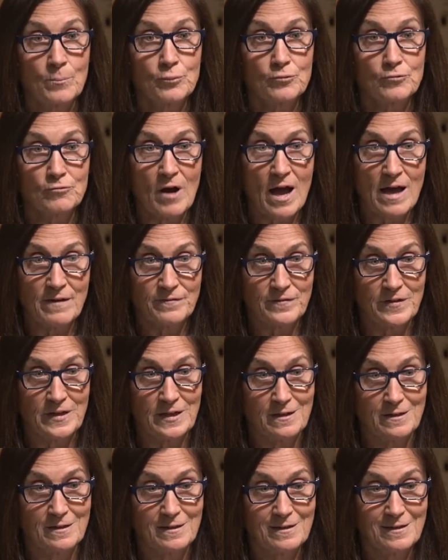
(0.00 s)

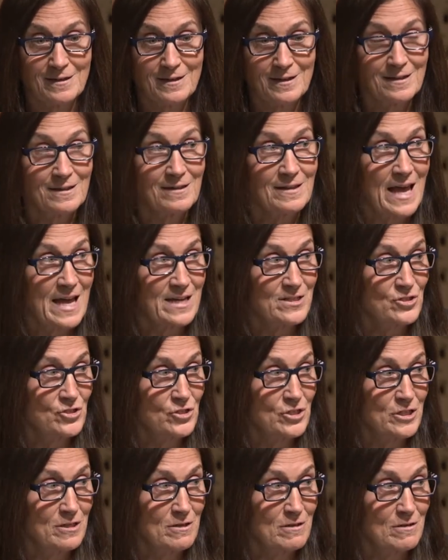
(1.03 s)
profit
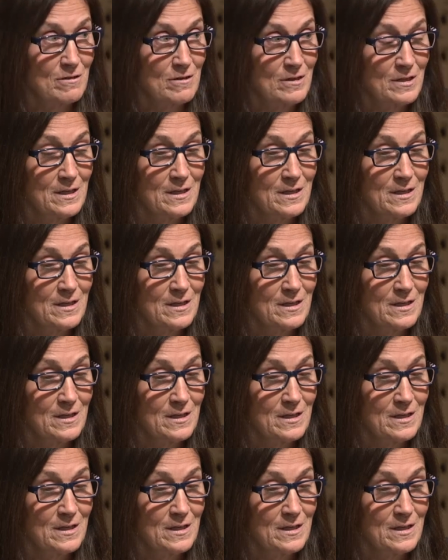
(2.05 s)
last year.